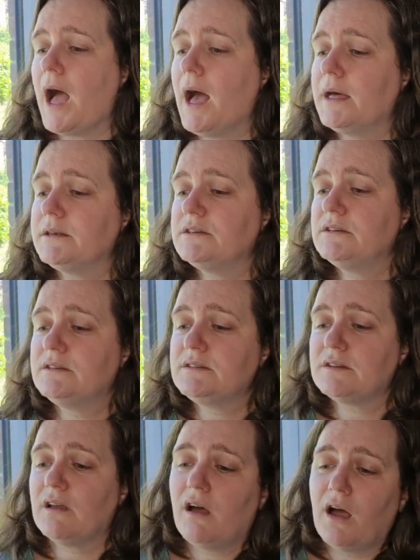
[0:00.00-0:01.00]

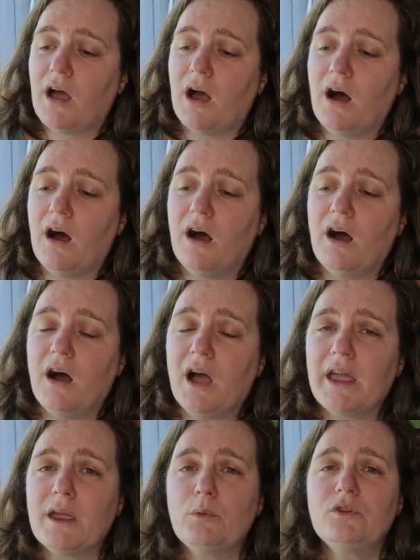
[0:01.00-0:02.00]
And
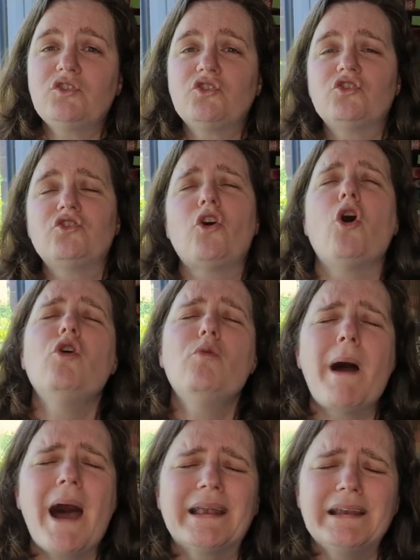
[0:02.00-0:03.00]
he was so
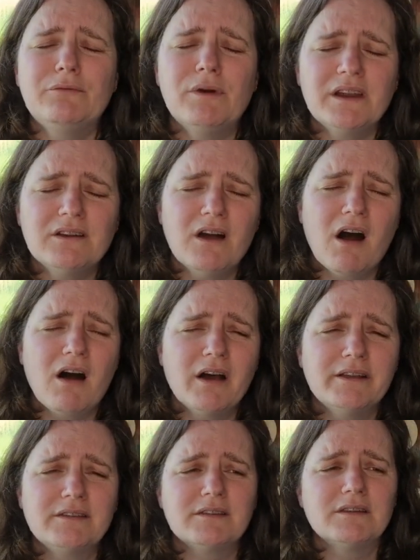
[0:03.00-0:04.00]
badly written,
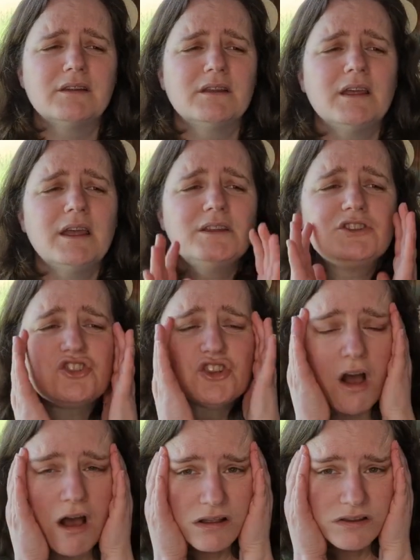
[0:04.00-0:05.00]
guys. It
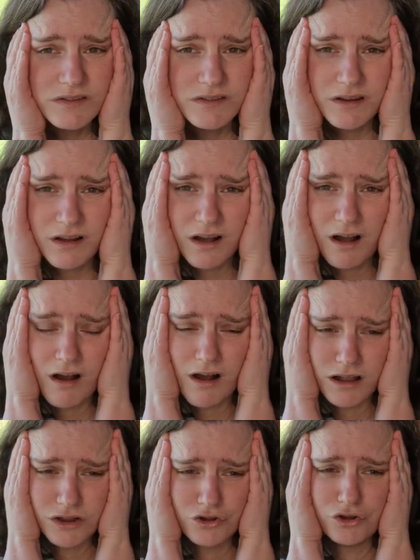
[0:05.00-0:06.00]
just,
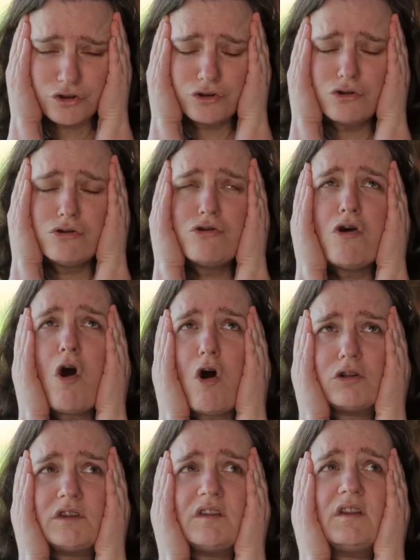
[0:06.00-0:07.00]
I could
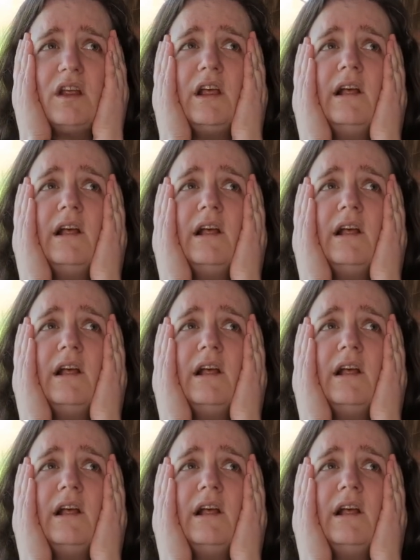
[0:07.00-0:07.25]
not.